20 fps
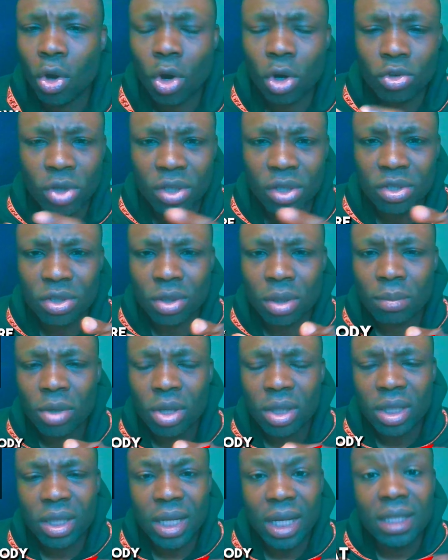Or you are
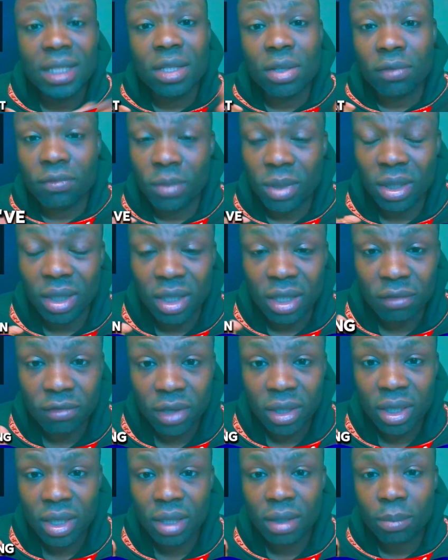somebody that you've been
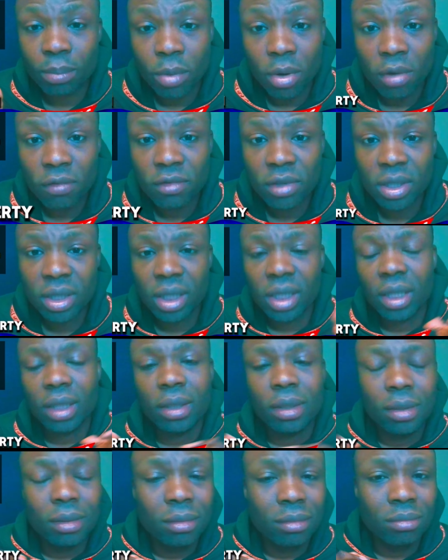living in poverty,
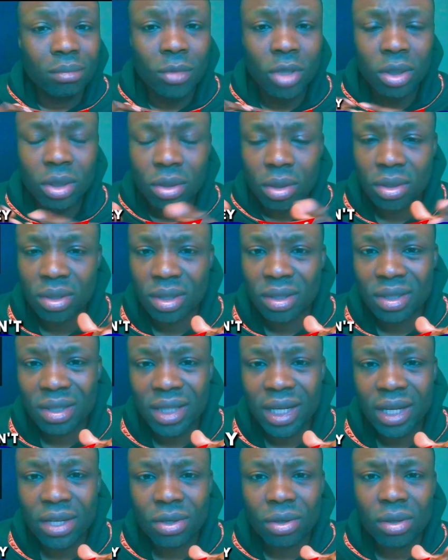money doesn't
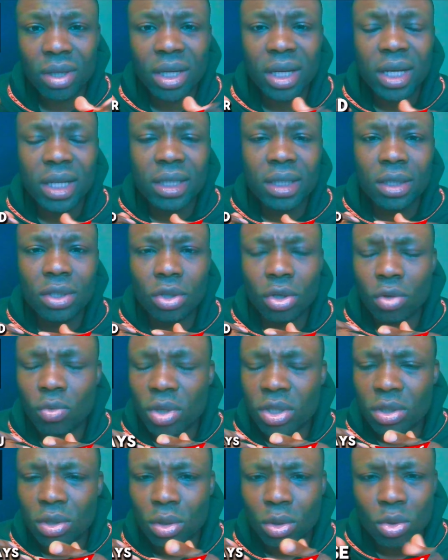stay in your hand, you
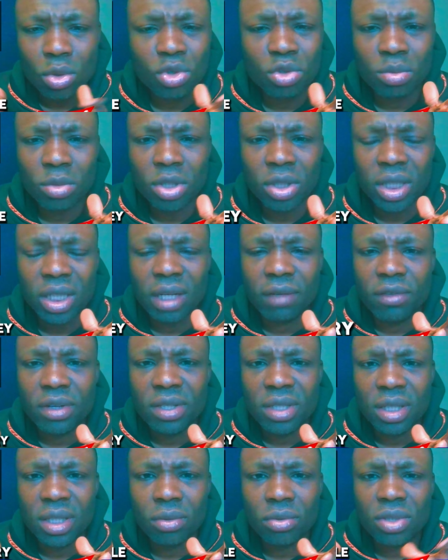always lose money
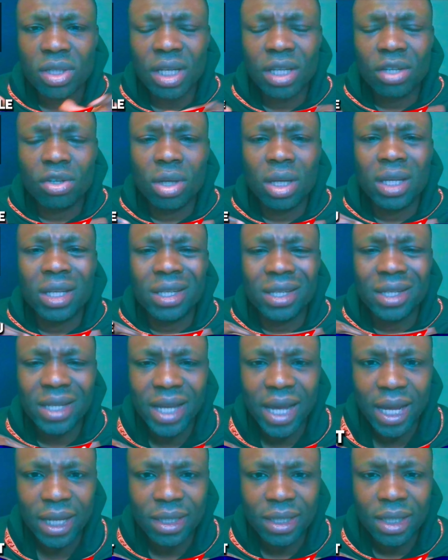every single time, you are in
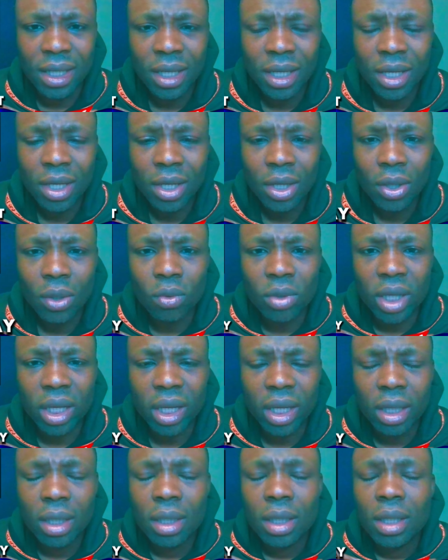debt.
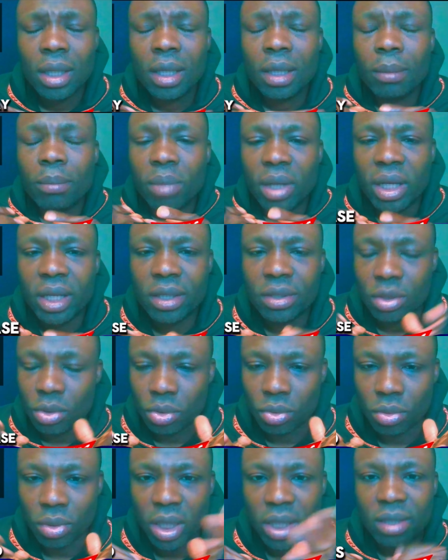Okay, please
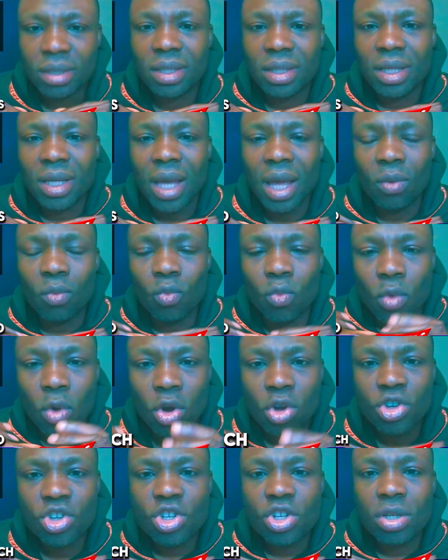do this and
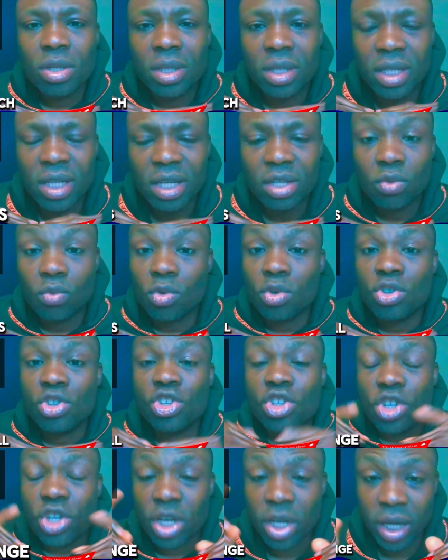watch. This will
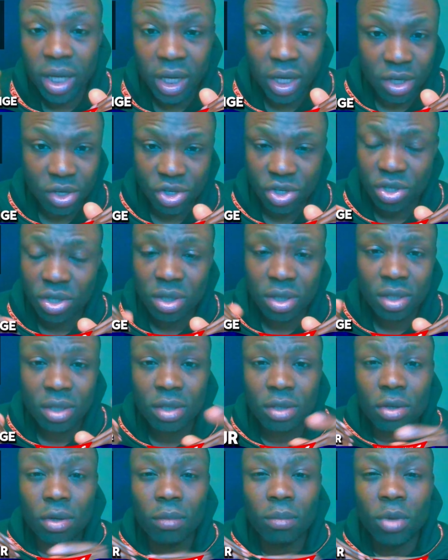change
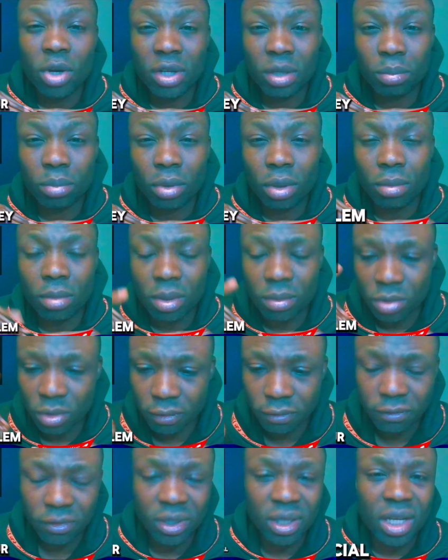your money problem,
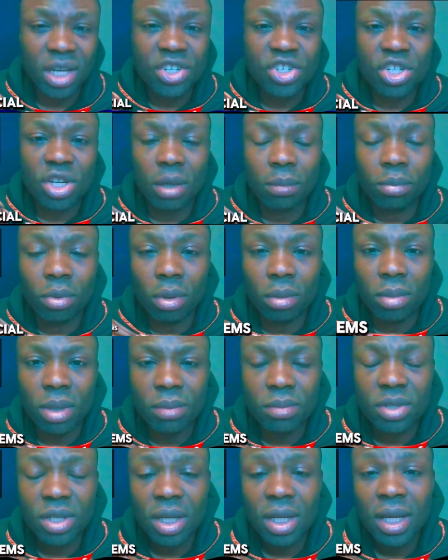your financial
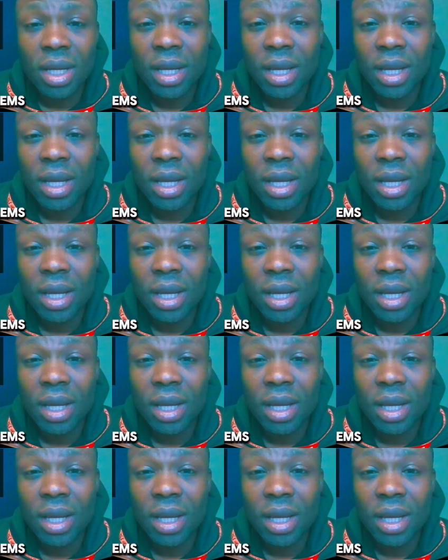problems